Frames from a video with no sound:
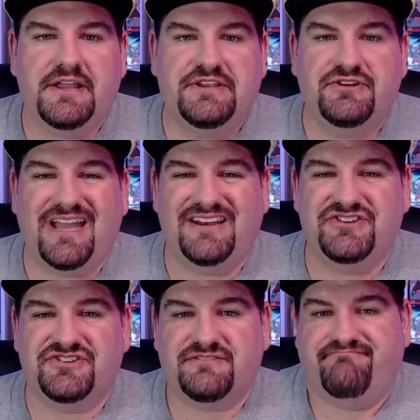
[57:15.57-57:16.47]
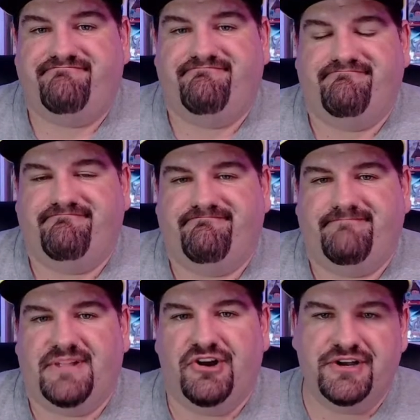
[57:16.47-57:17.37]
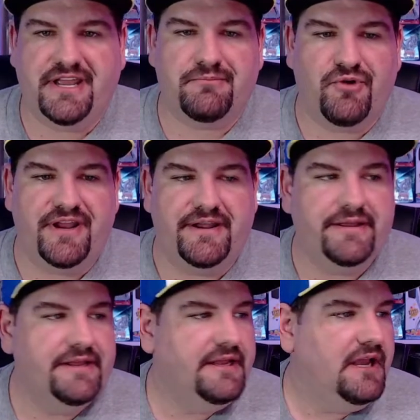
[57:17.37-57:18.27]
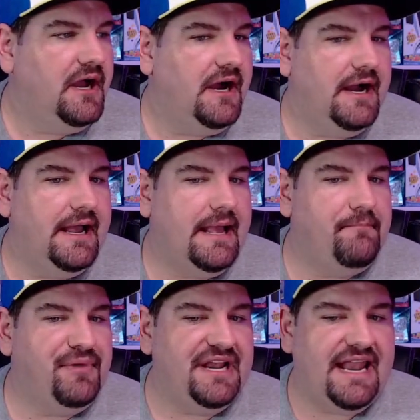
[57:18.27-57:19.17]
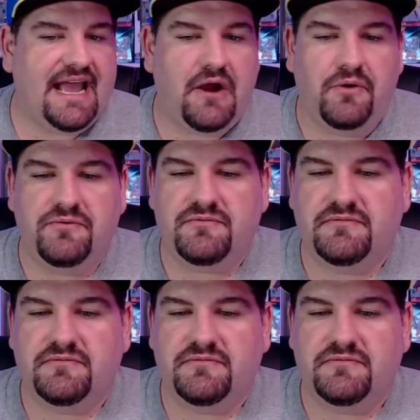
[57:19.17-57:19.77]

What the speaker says: you kind of just couldn't get them graded. But now